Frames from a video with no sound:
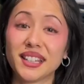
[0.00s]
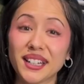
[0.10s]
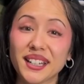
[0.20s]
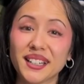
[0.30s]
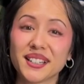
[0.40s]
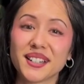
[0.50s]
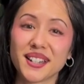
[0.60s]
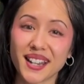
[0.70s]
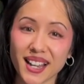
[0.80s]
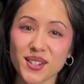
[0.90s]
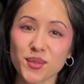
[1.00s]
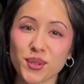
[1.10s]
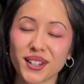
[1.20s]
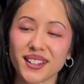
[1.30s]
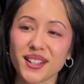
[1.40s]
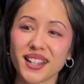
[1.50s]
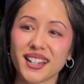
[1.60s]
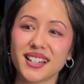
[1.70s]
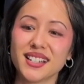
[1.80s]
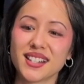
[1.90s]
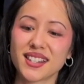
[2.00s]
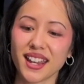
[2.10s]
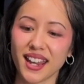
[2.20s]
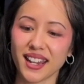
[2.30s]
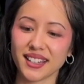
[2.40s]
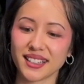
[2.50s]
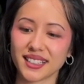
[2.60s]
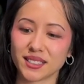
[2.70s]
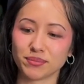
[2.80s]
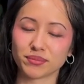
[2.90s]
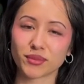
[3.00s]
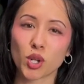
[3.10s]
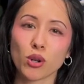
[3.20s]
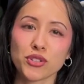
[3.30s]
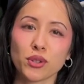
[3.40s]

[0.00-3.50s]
The next one is a Coastal